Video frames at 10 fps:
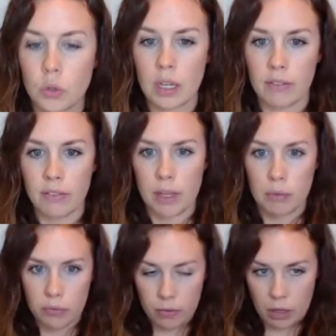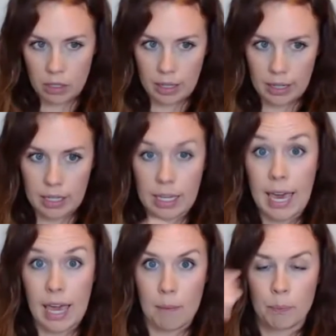give them like a
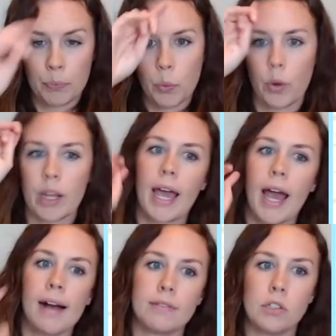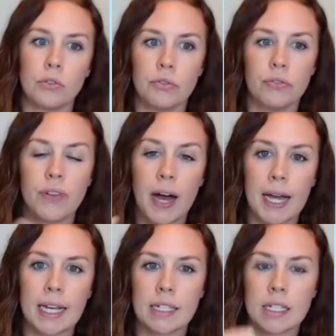game where they have to
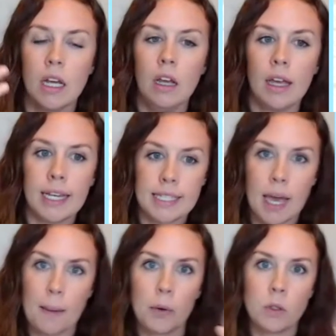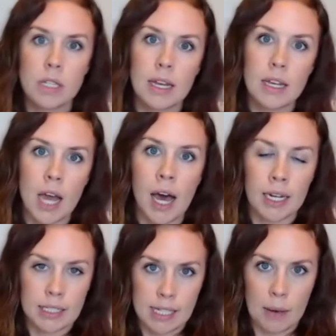find examples and
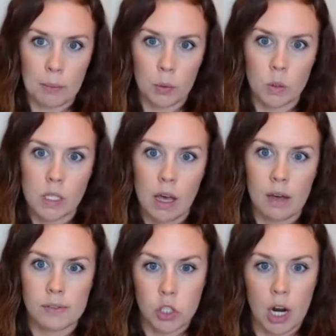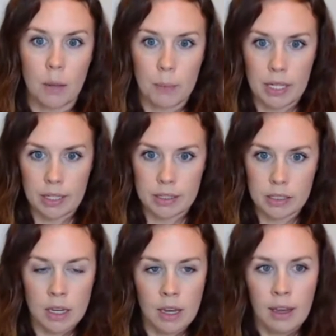non-examples of strong
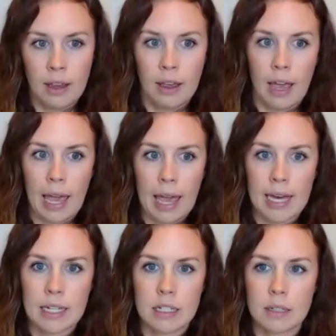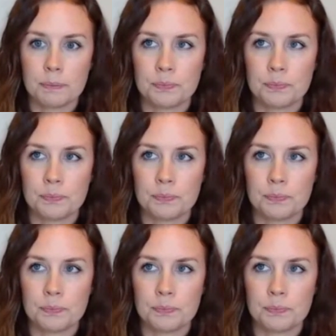opinions. And